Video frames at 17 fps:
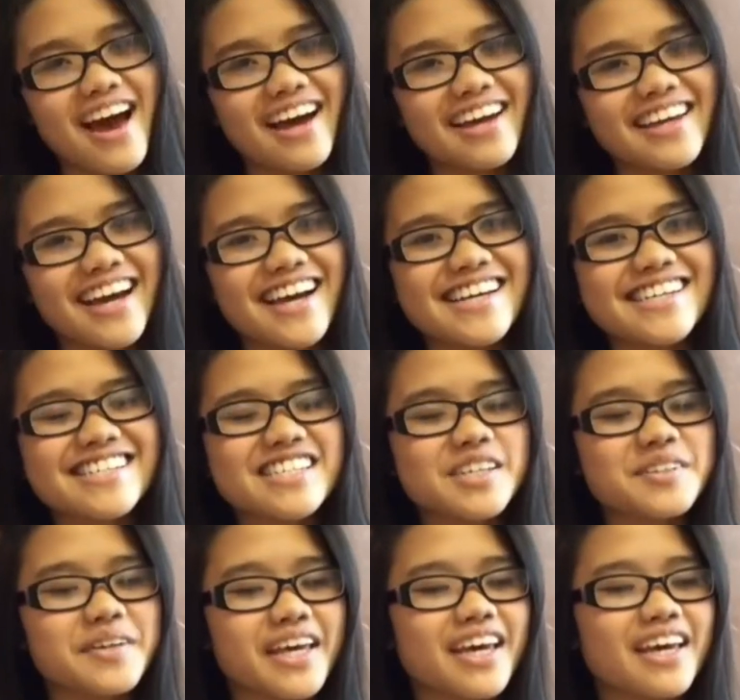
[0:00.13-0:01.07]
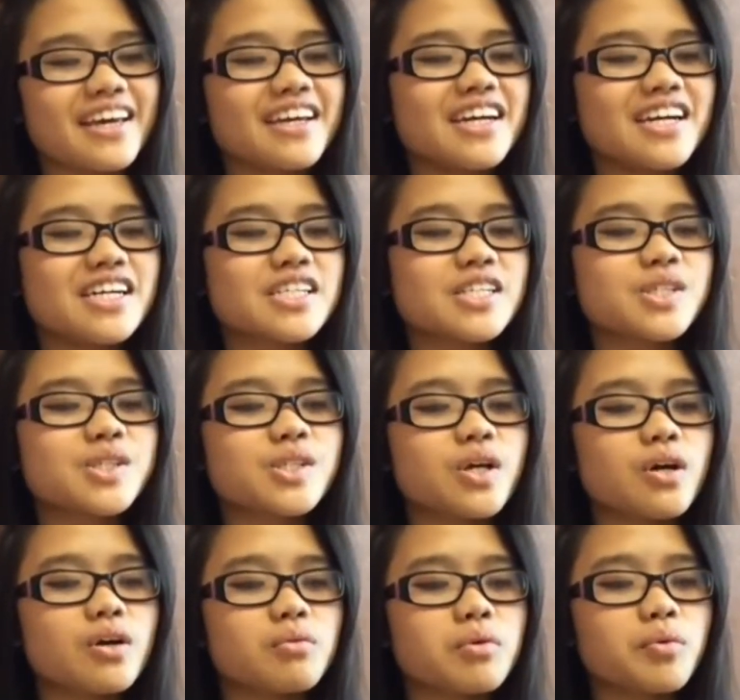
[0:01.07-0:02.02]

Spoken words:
Hi guys. Okay, so